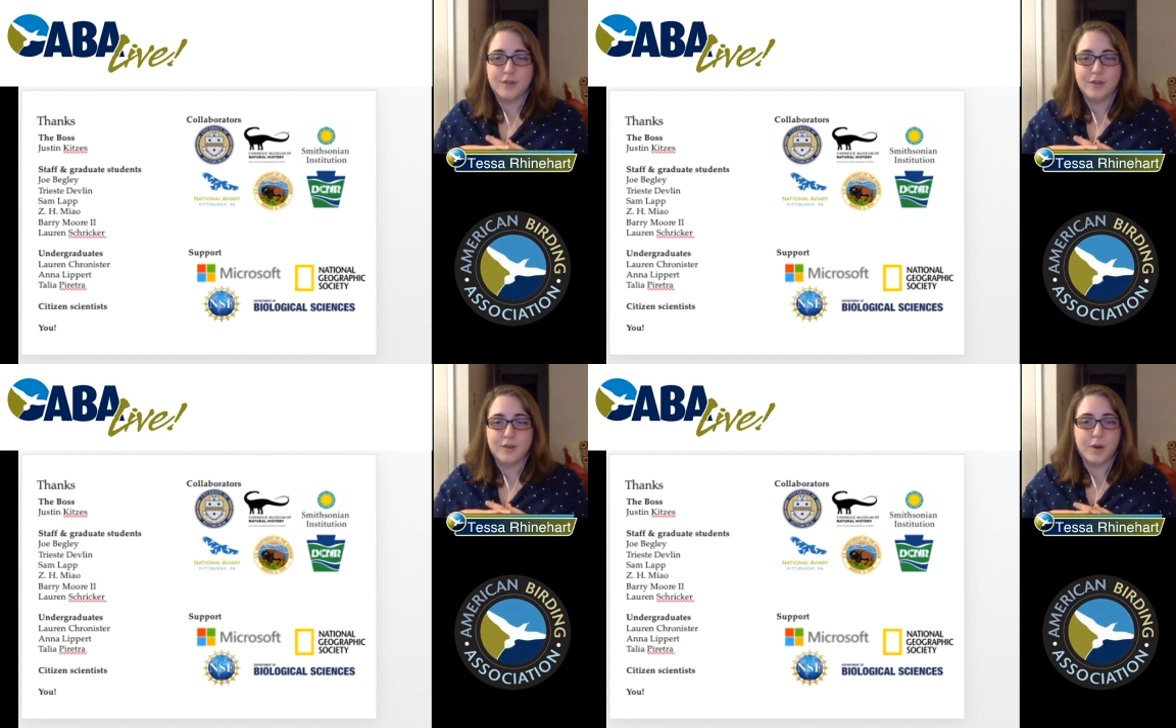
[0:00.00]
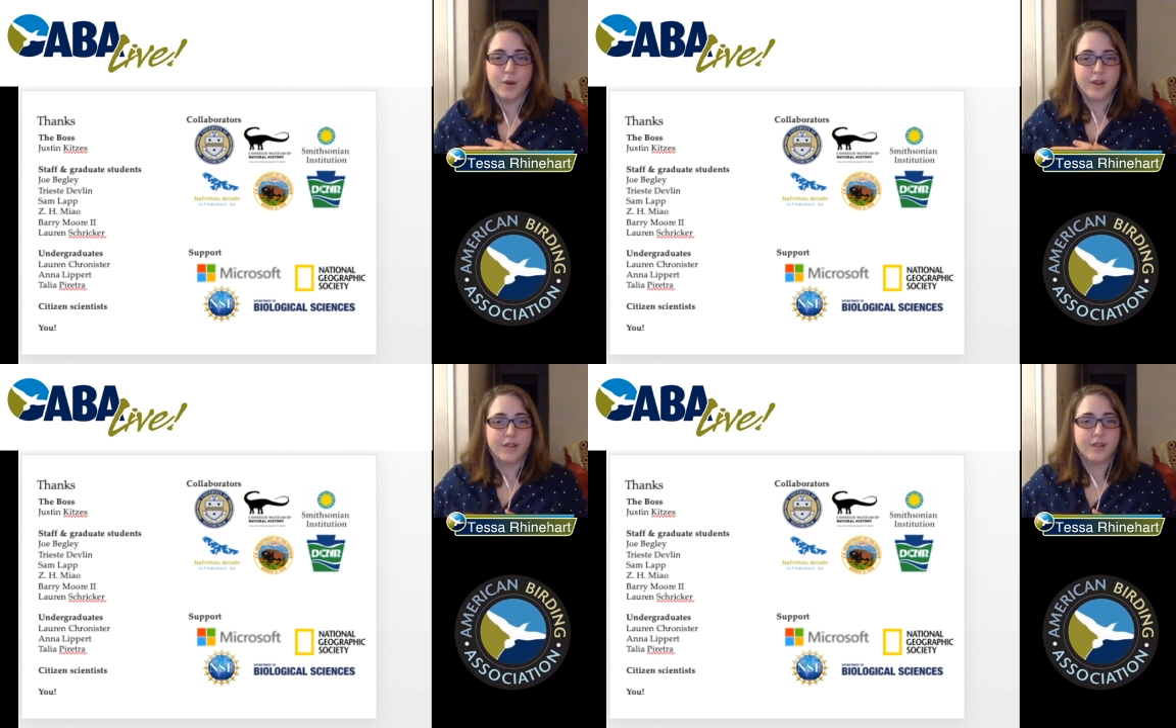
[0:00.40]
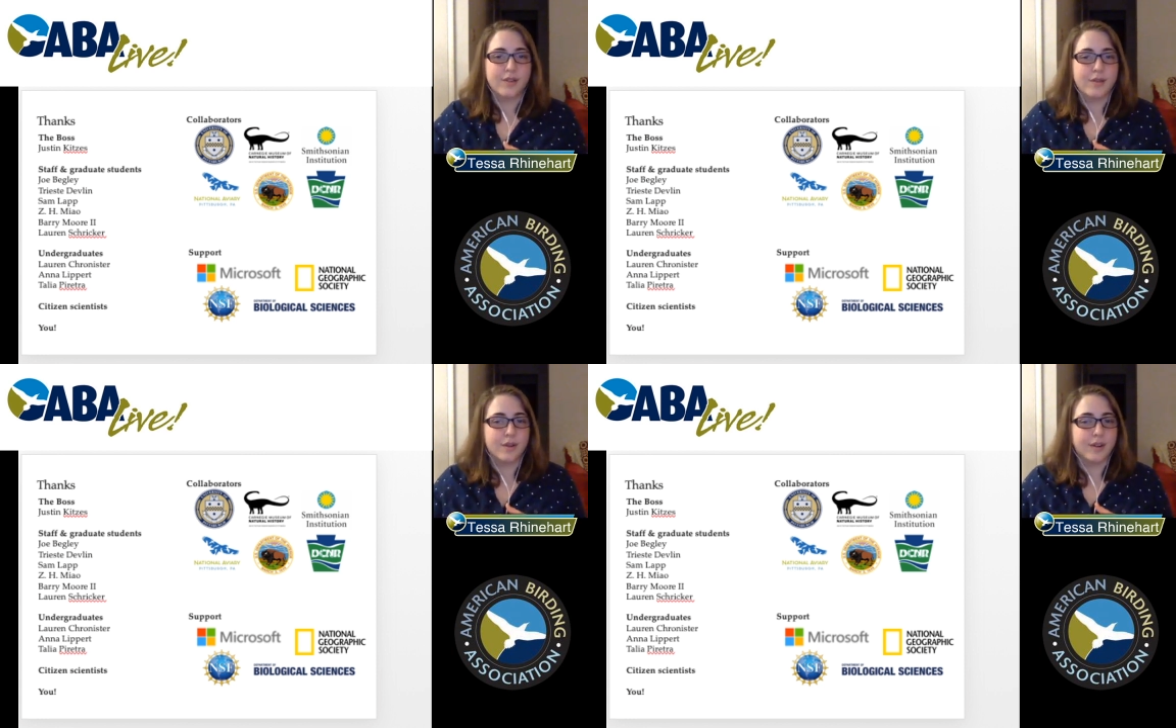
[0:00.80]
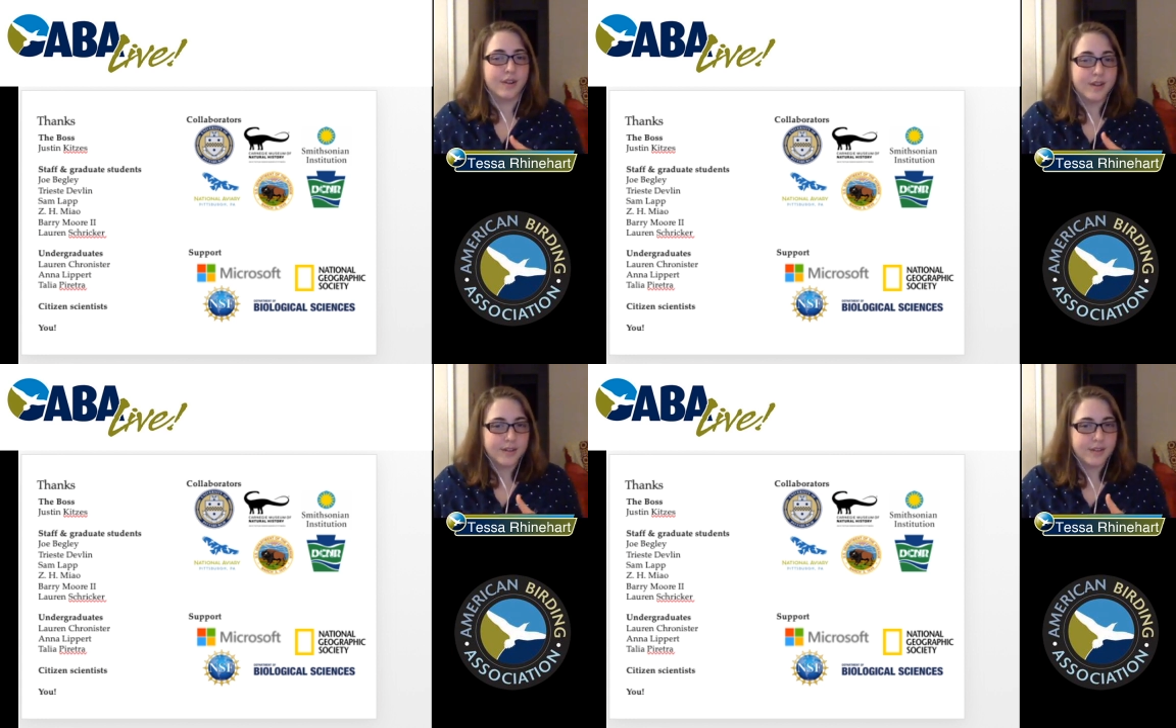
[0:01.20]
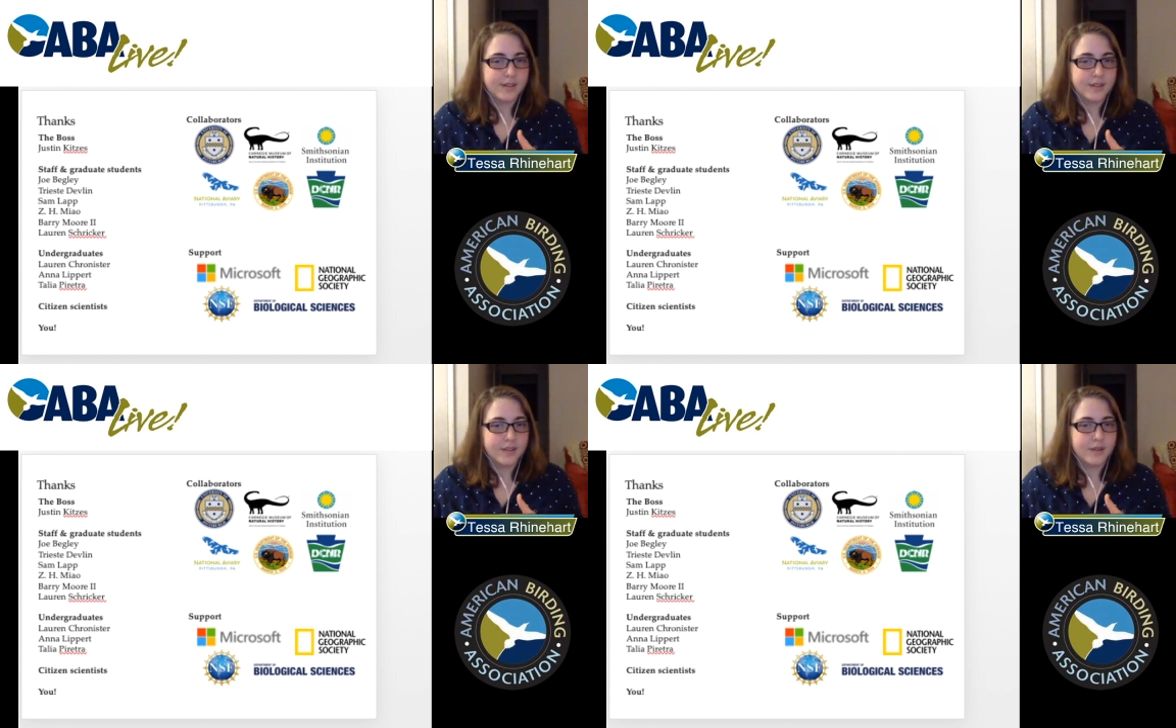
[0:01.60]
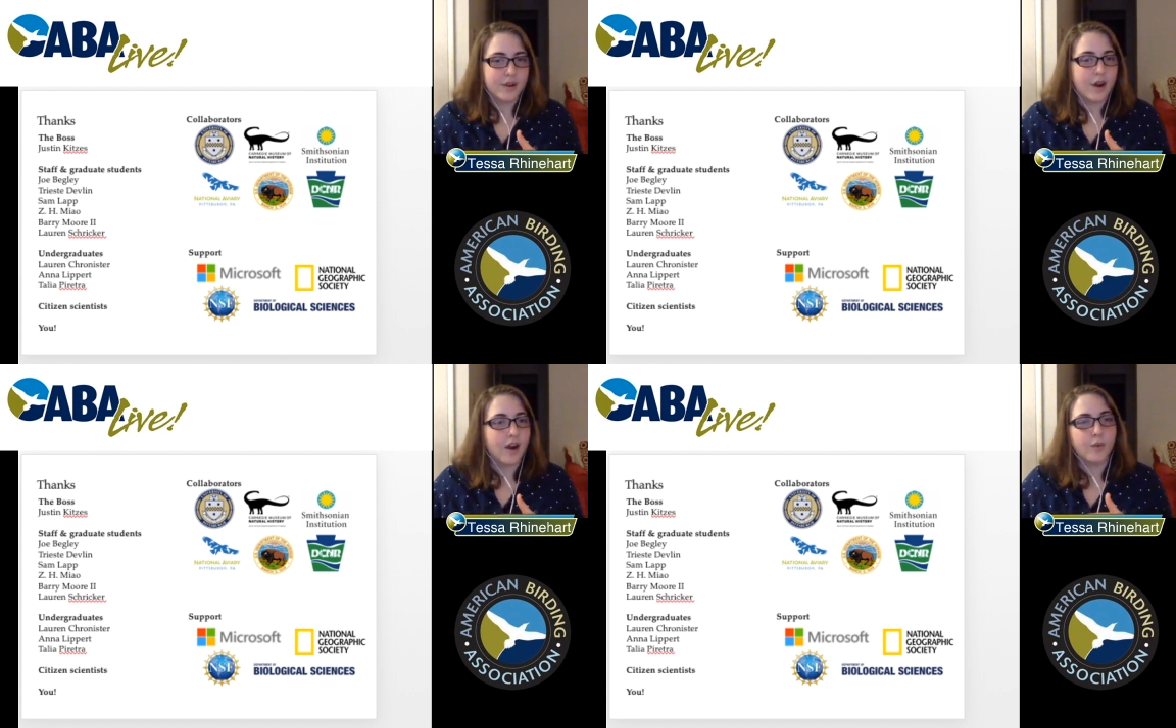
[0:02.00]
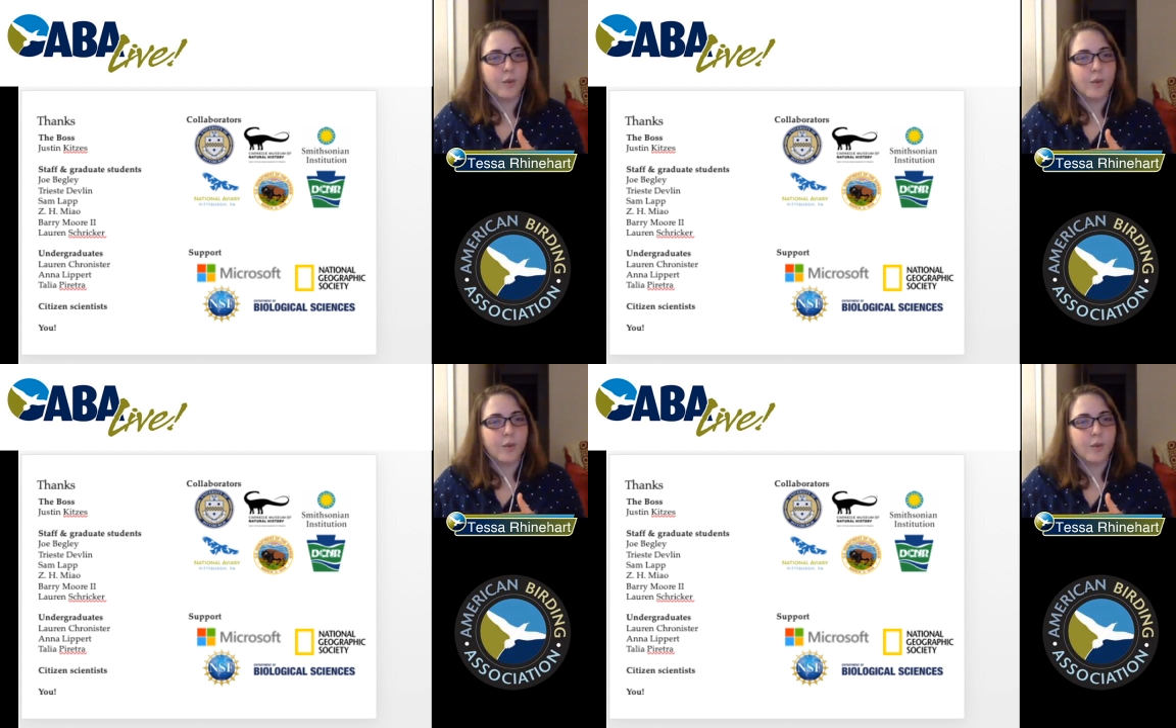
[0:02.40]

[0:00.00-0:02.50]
who worked or are